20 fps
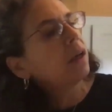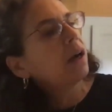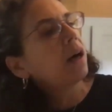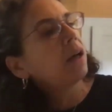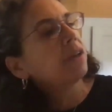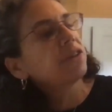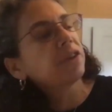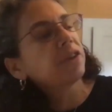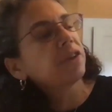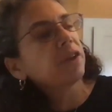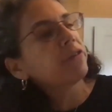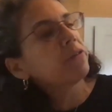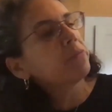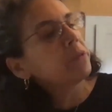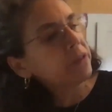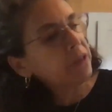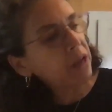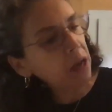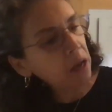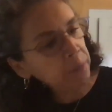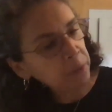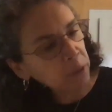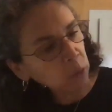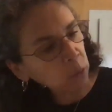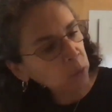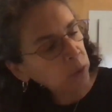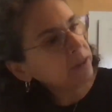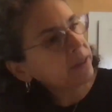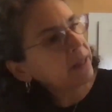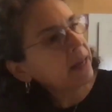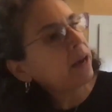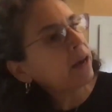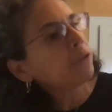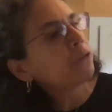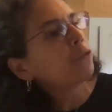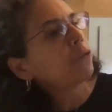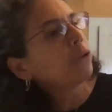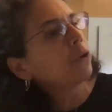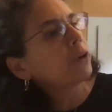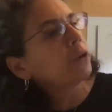I'll start from the top and work down
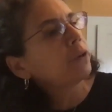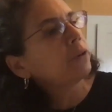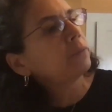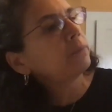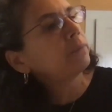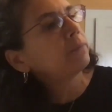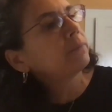for you.